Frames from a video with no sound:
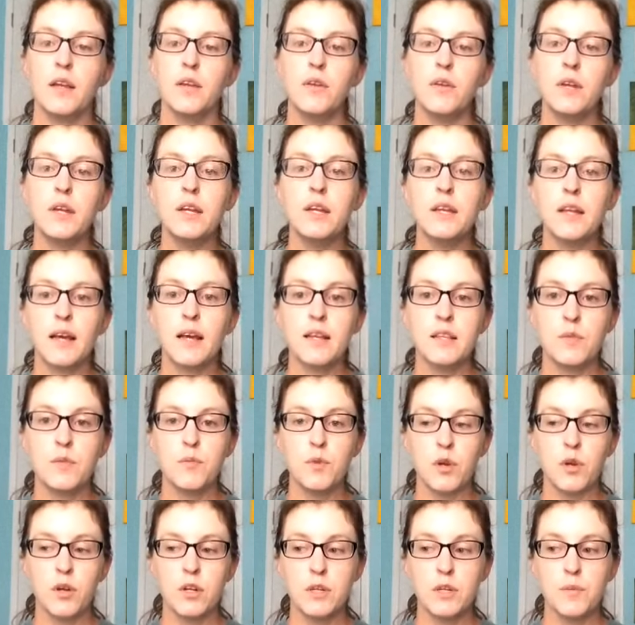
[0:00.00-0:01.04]
do need to dye some
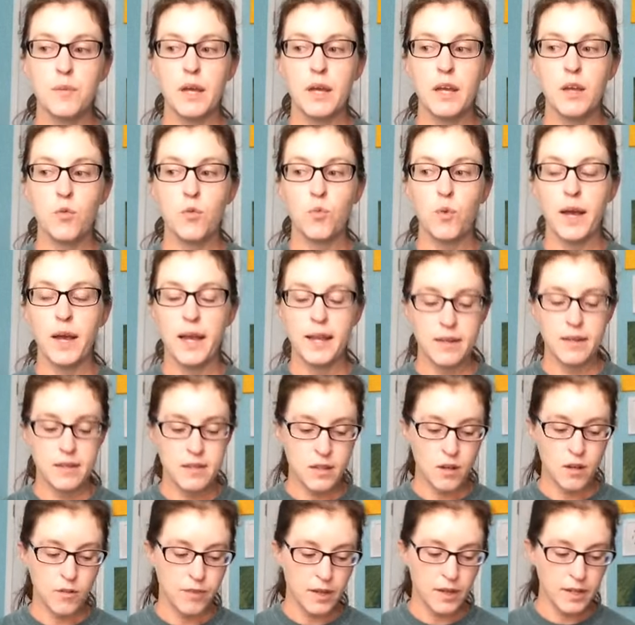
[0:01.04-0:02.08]
yarn to make Wade a
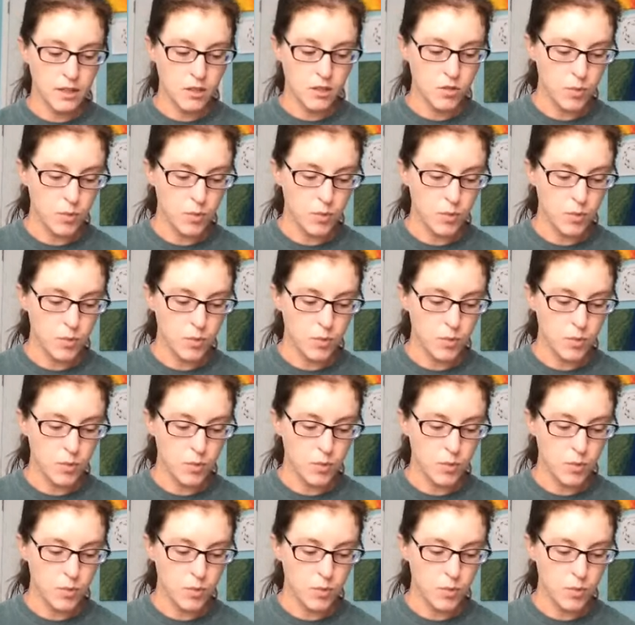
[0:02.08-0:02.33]
sew faded